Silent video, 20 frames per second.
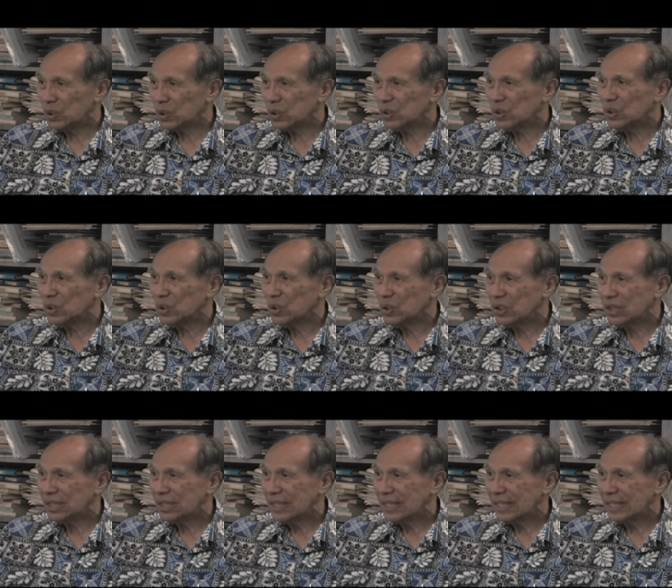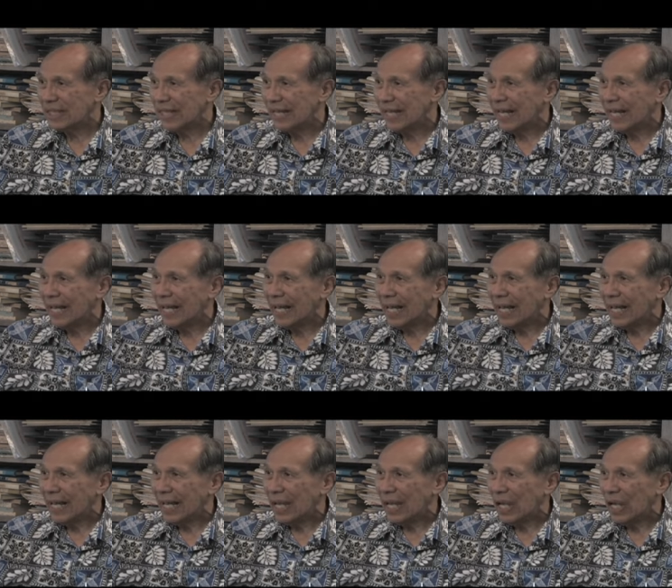Okay. Uh-huh. okay.
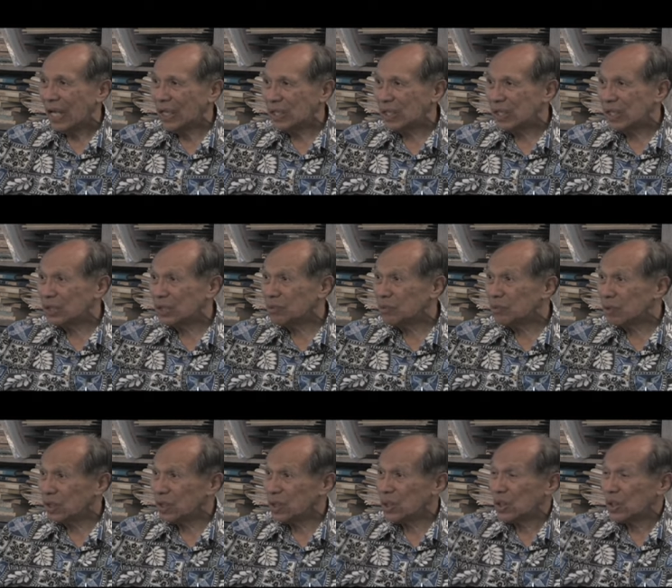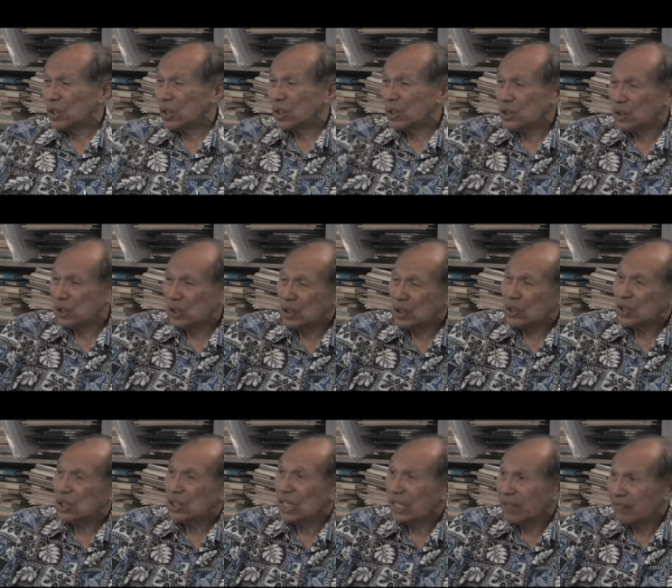And Dr. Ben Young has
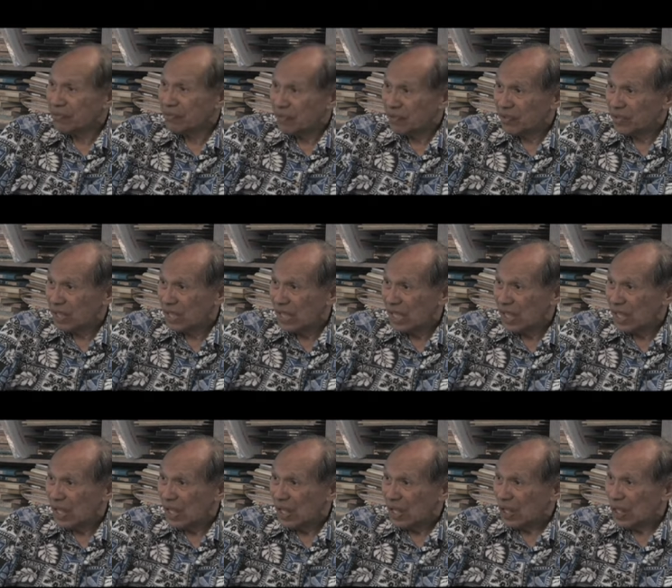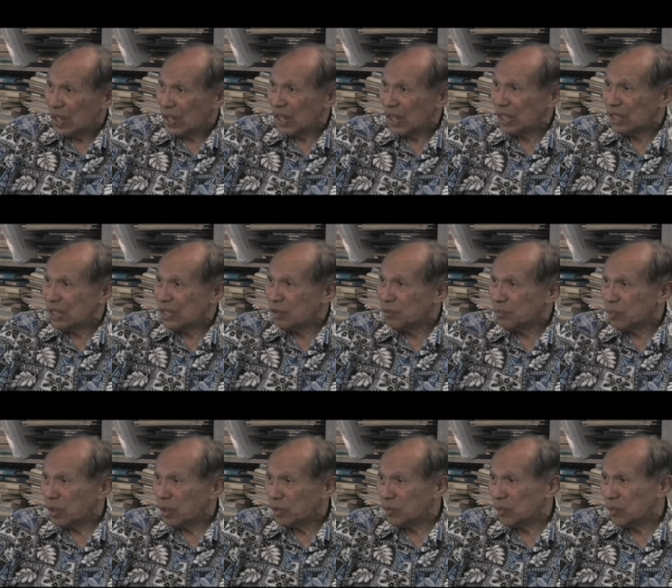since left mm-hmm. that
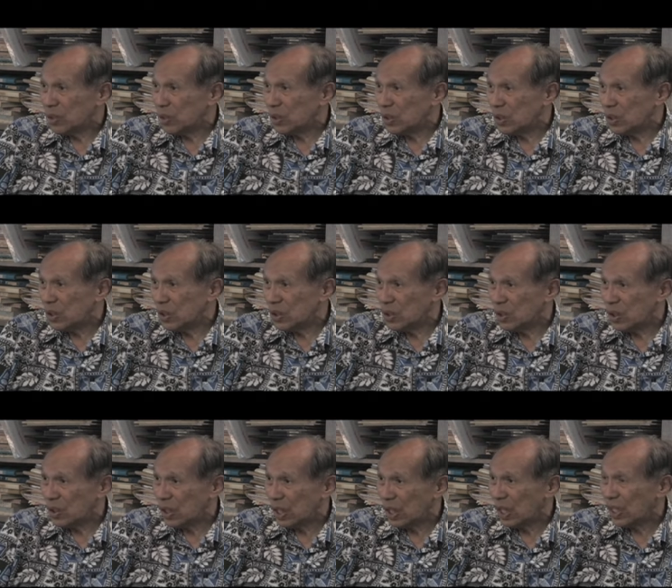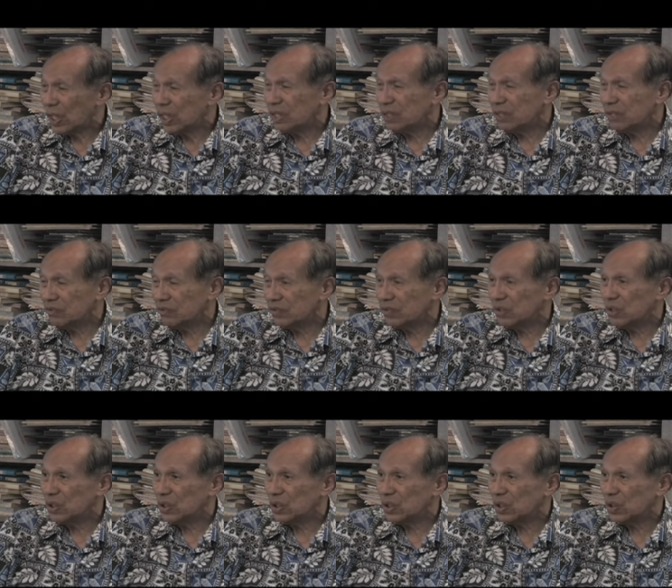department and has
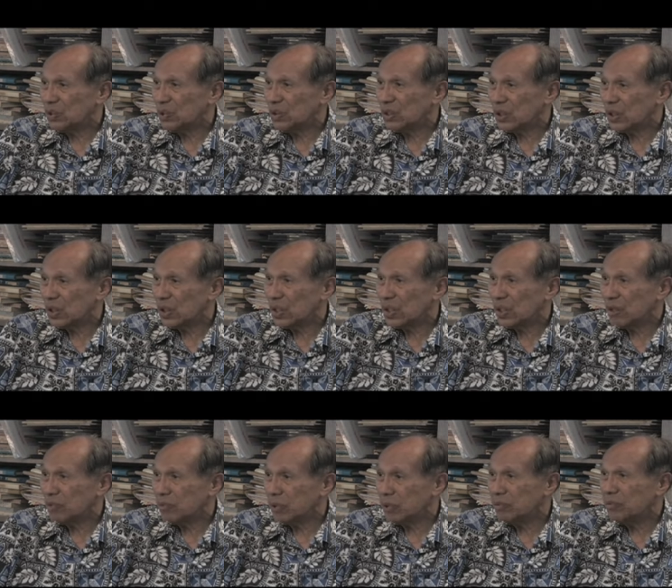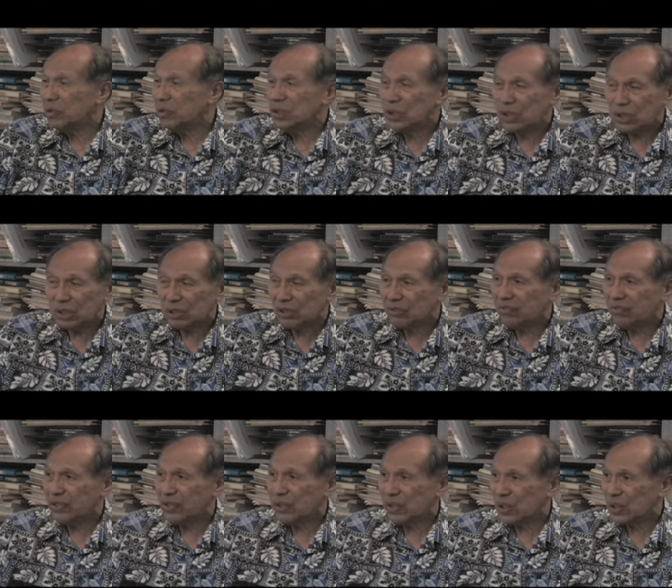officially retired, but we're still
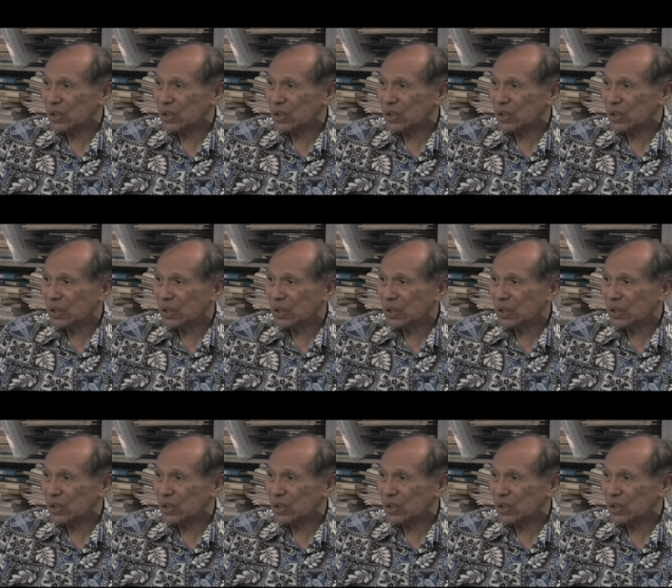very